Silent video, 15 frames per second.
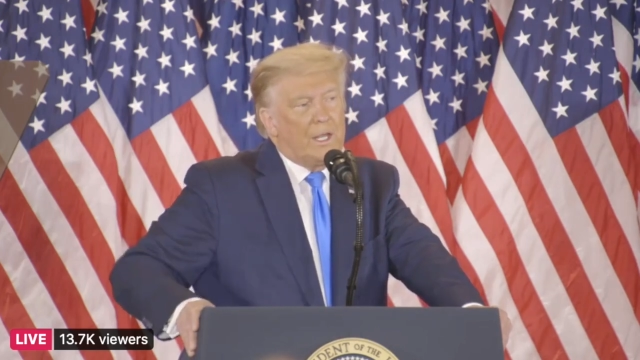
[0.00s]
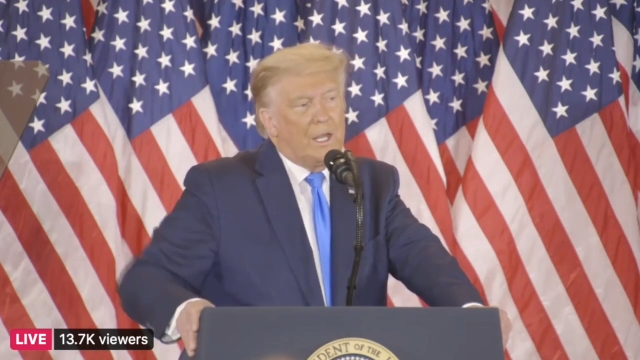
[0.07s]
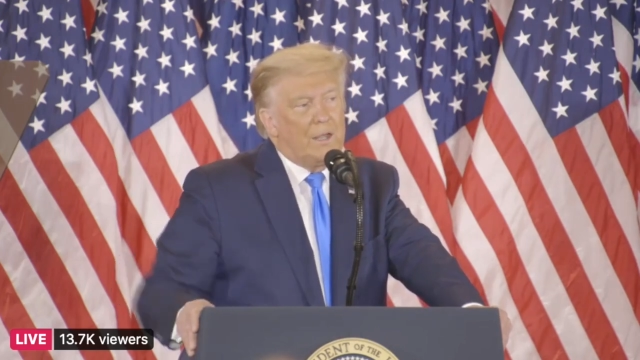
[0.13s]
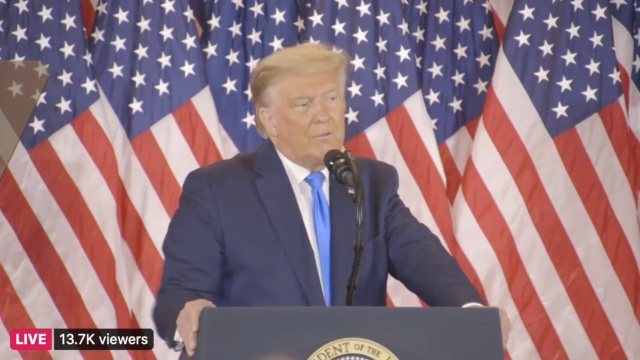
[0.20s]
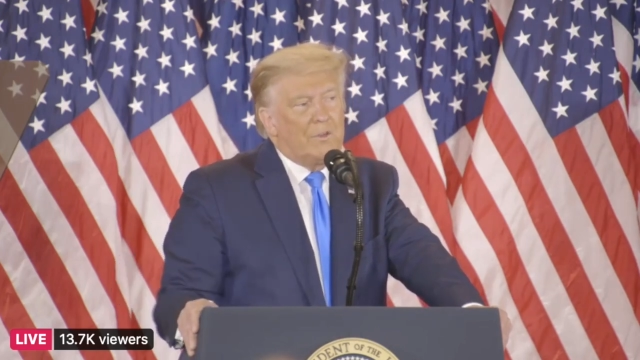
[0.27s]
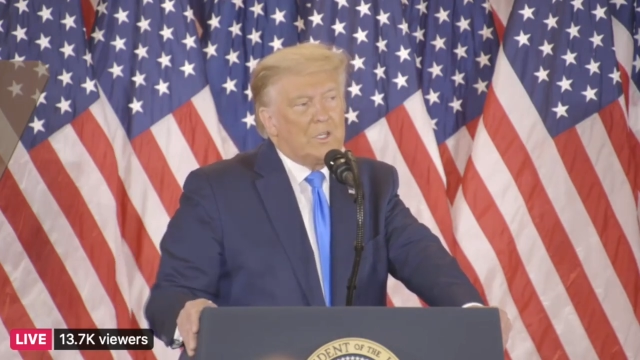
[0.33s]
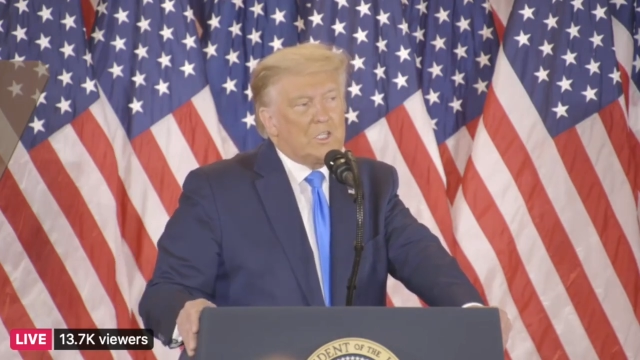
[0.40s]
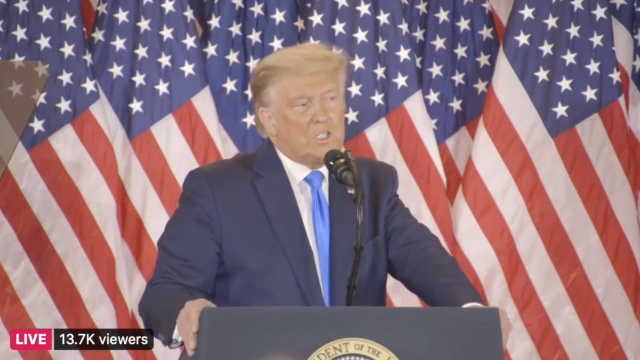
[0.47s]

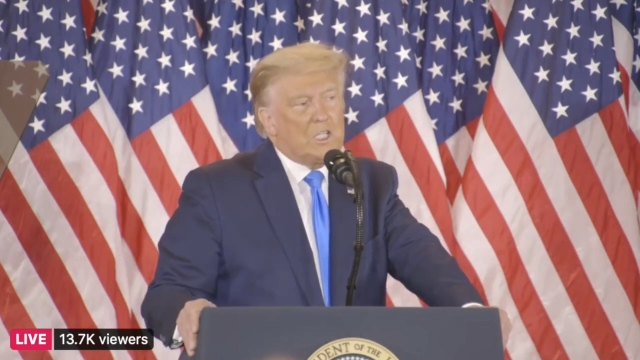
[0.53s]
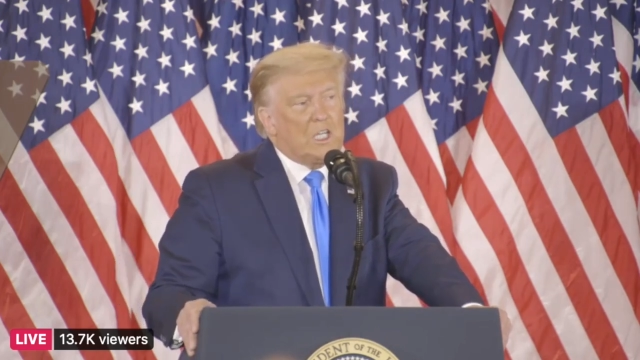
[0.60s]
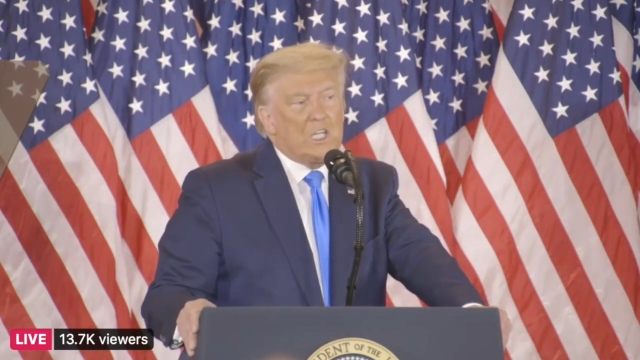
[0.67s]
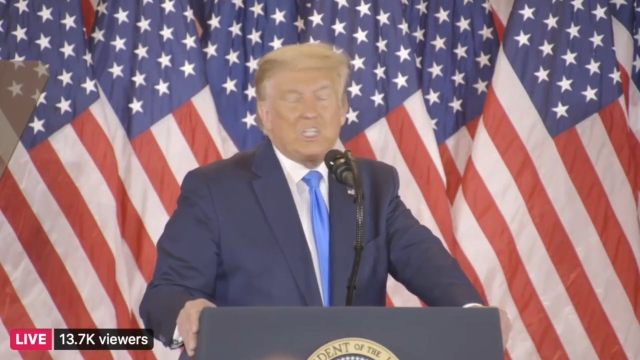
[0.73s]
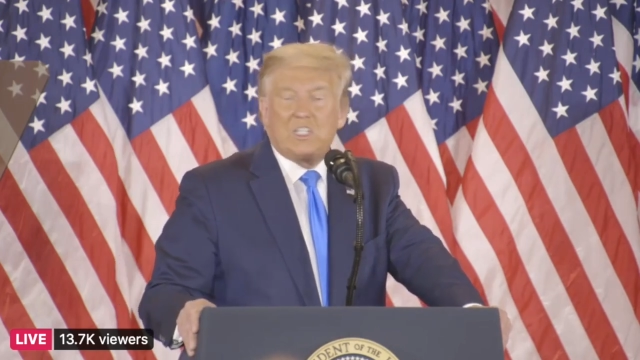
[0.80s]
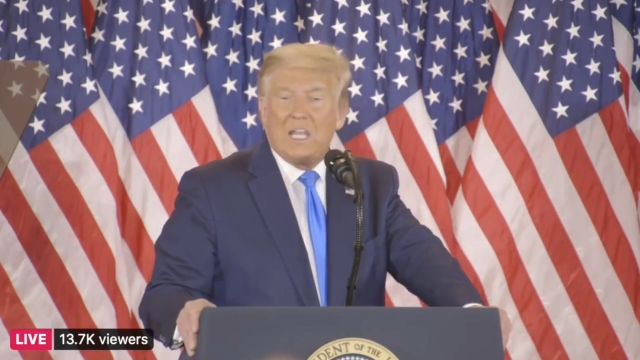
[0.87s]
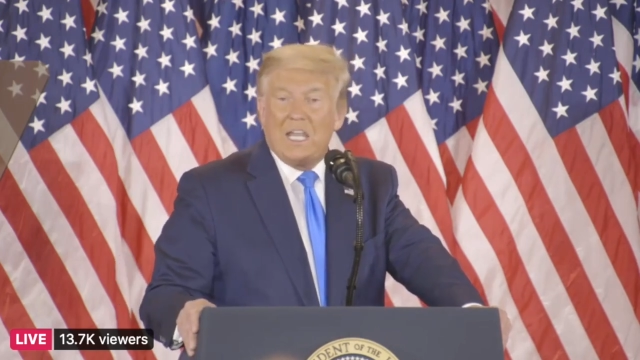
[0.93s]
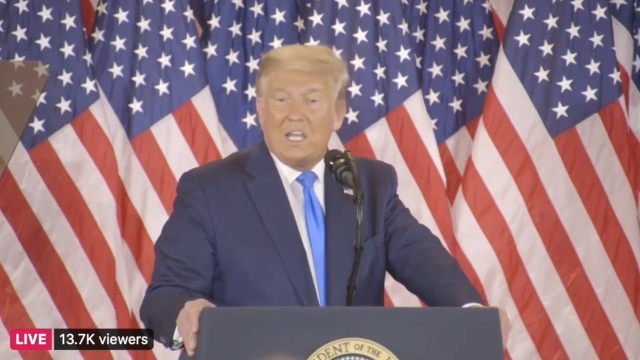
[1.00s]
obviously to
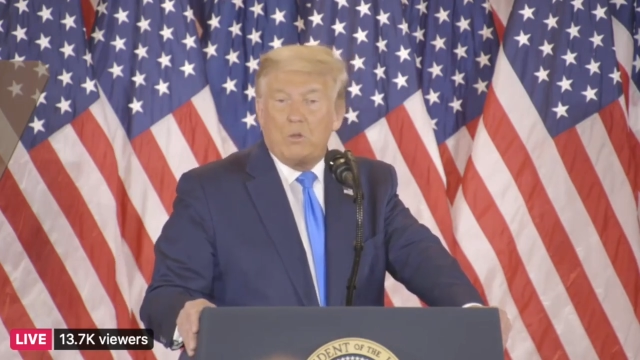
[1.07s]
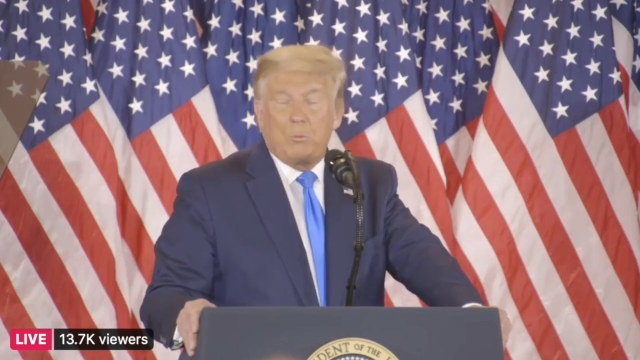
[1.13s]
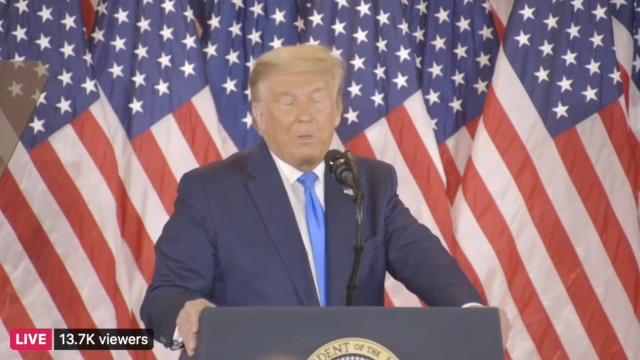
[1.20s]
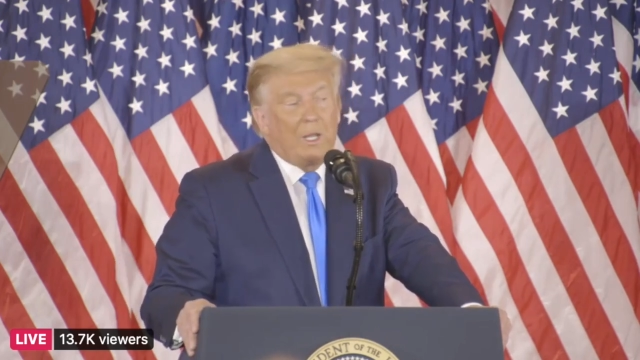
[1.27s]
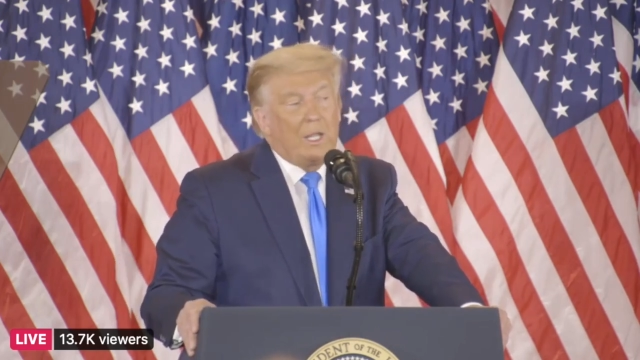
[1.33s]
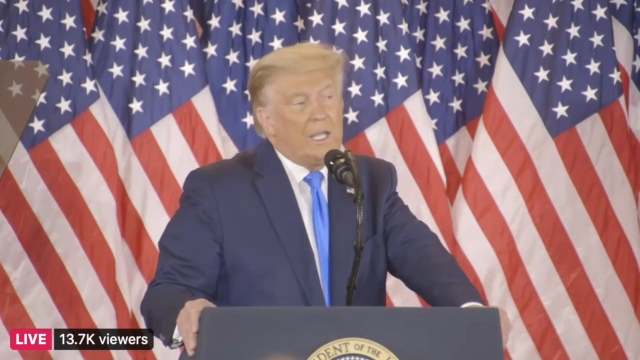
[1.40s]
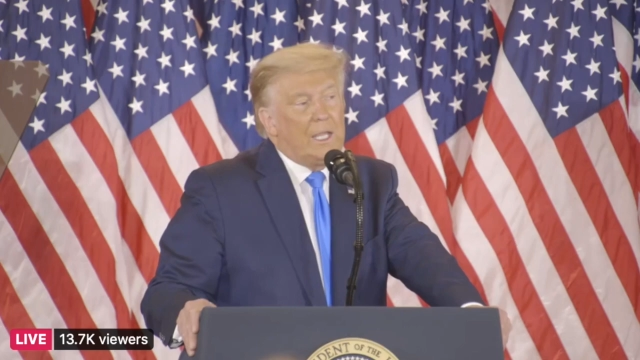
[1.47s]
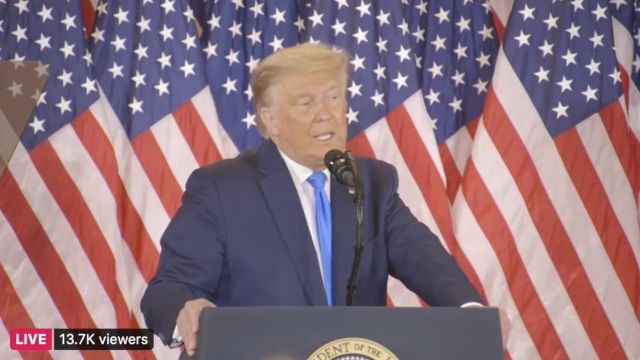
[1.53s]
stay in
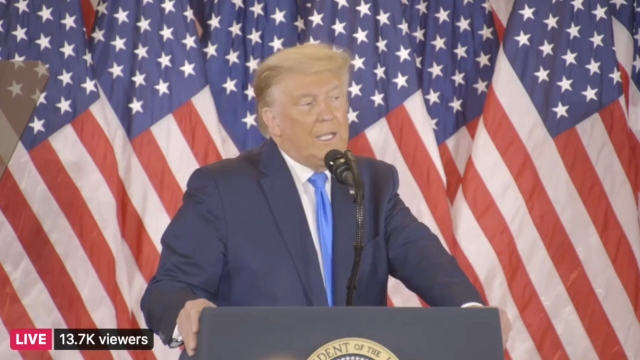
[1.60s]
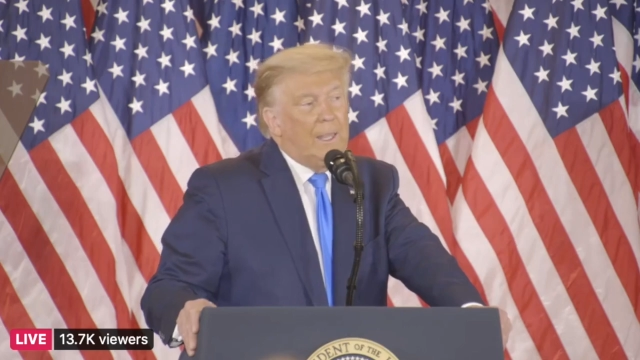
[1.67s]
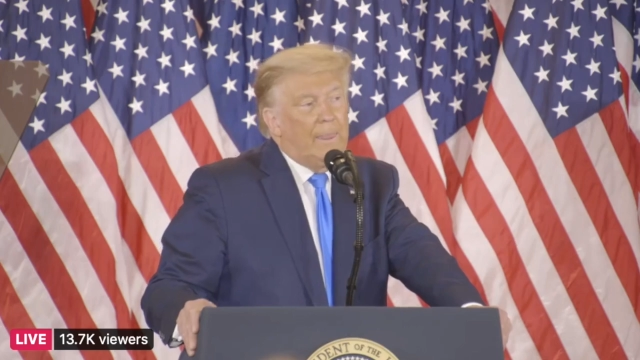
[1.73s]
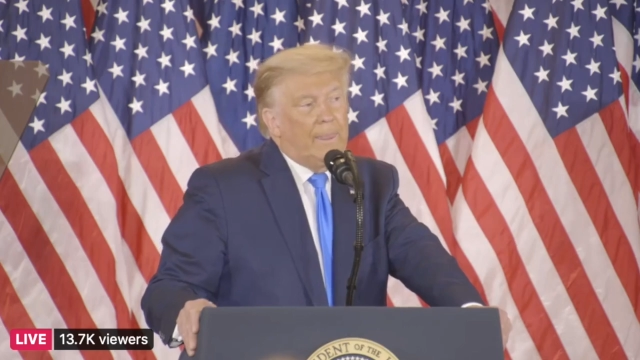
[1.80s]
play.